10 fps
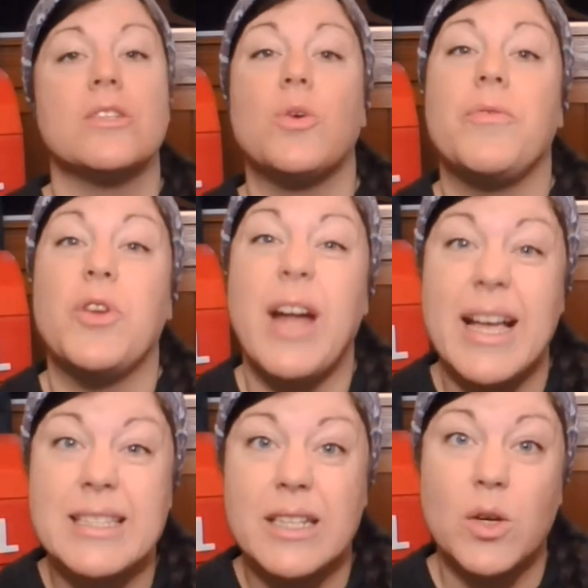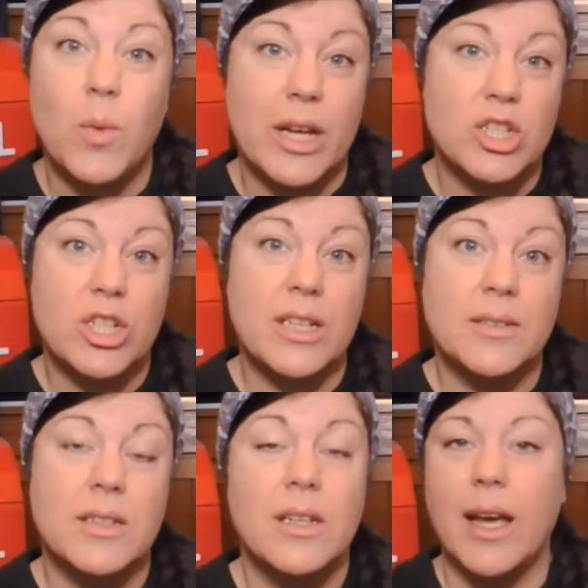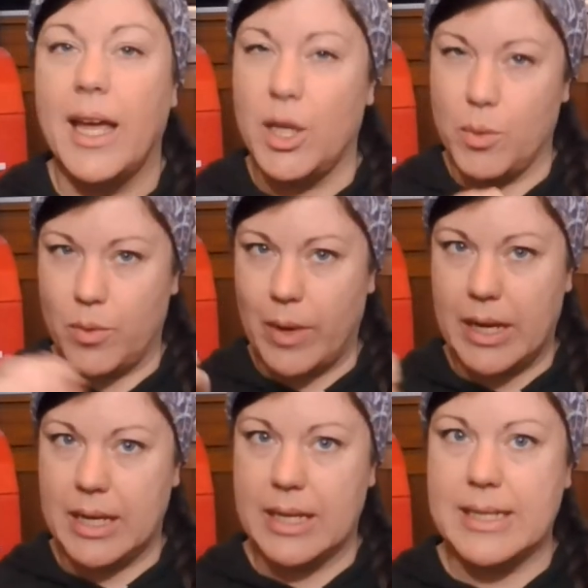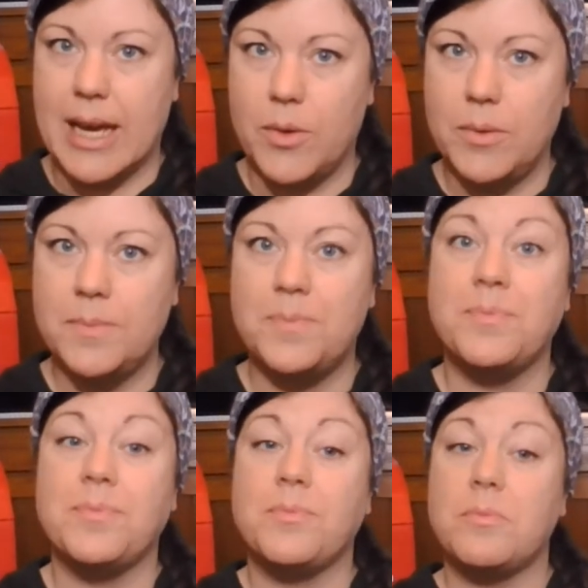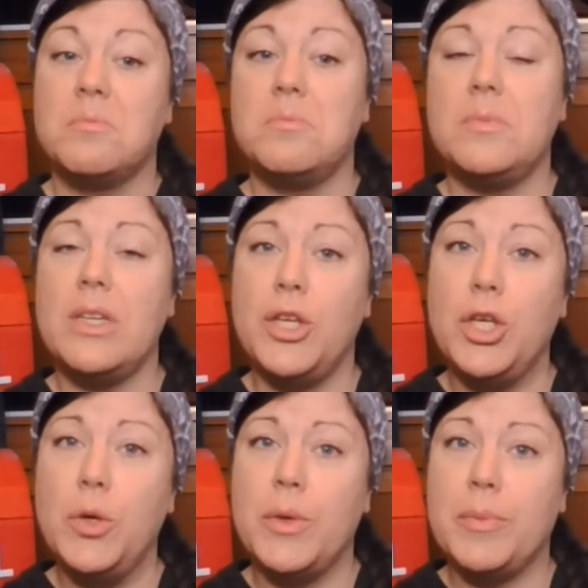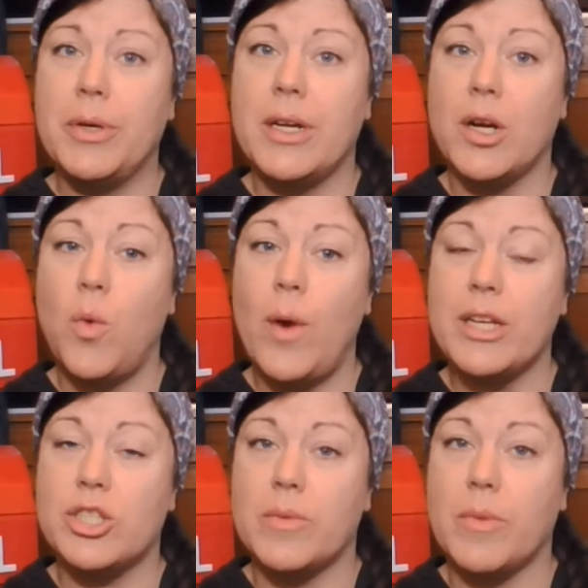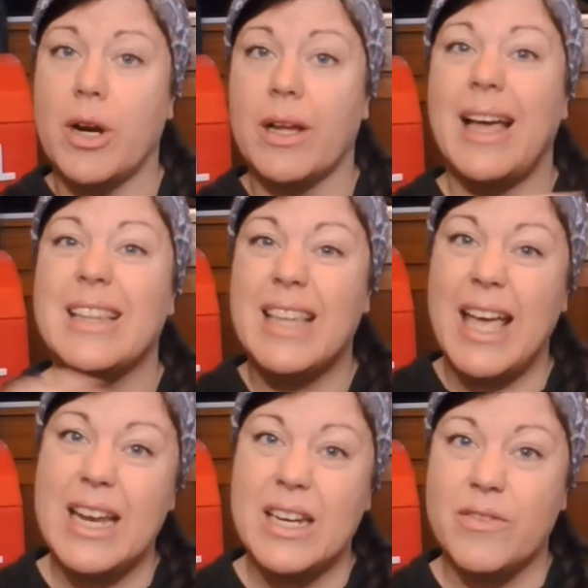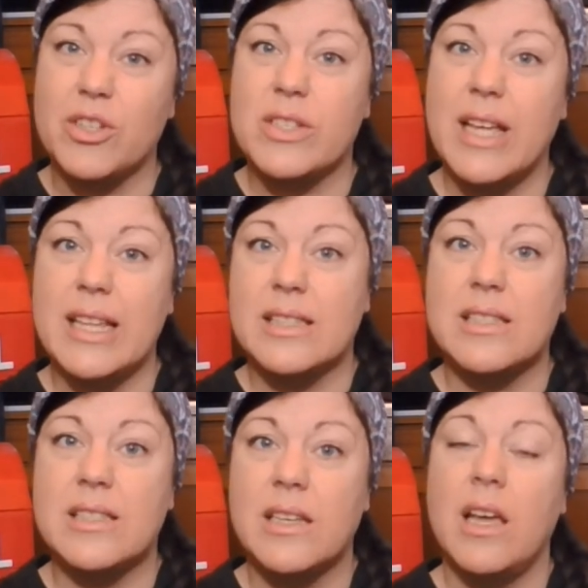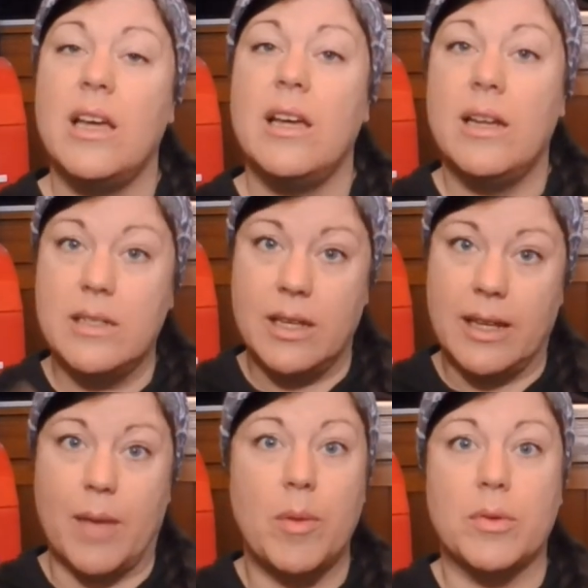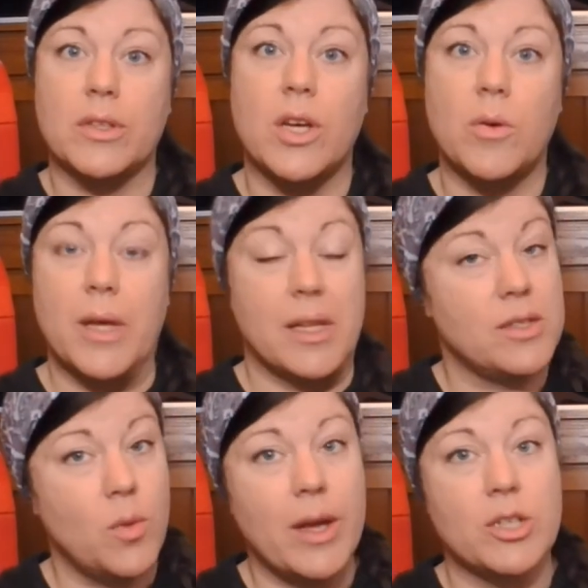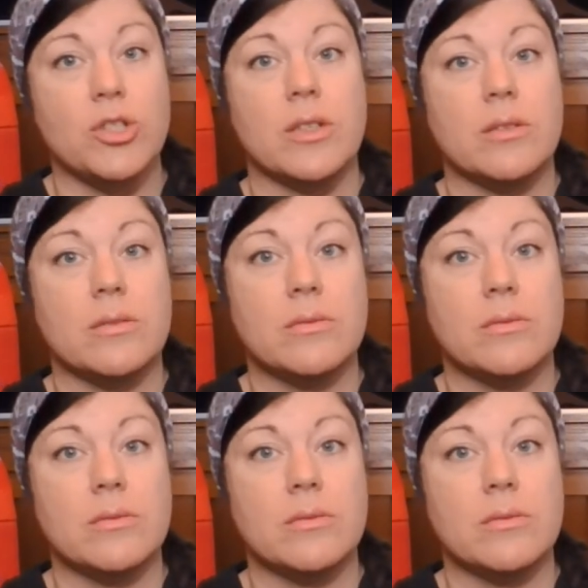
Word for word: So if you're asking a question and you were writing it down, you would put a question mark at the end of your sentence to let people know it's a question.